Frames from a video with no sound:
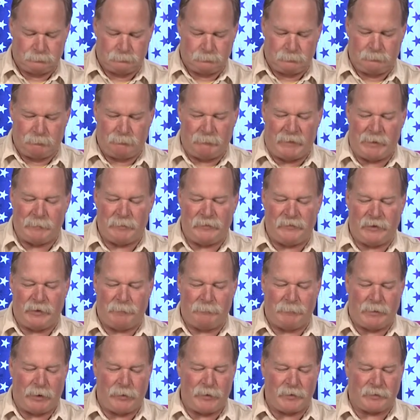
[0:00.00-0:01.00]
Maybe the
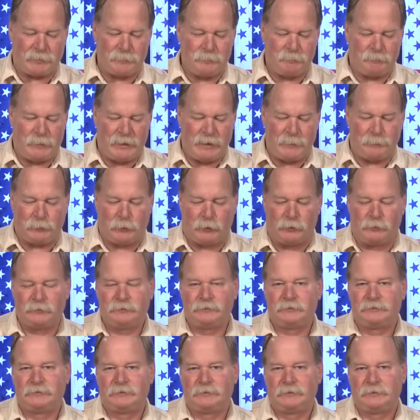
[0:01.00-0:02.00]
American people
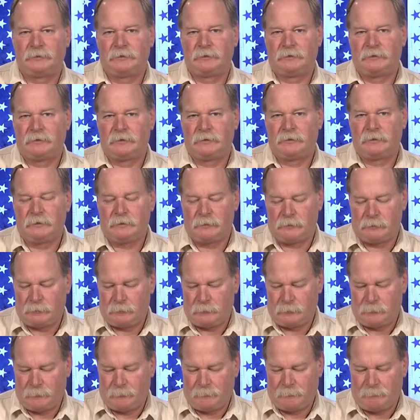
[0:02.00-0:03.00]

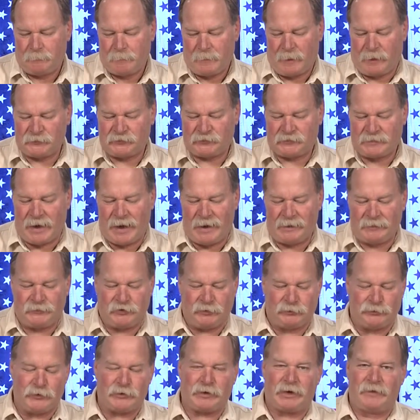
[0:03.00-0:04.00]
are starting to
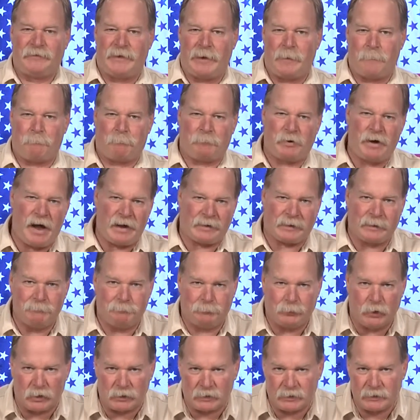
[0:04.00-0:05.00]
look in their
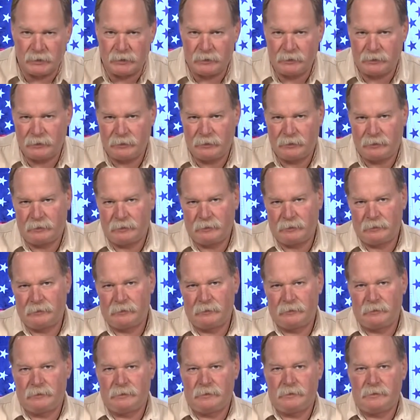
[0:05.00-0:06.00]
pocketbook
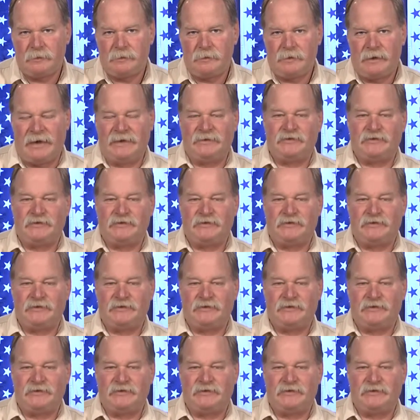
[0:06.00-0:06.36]
and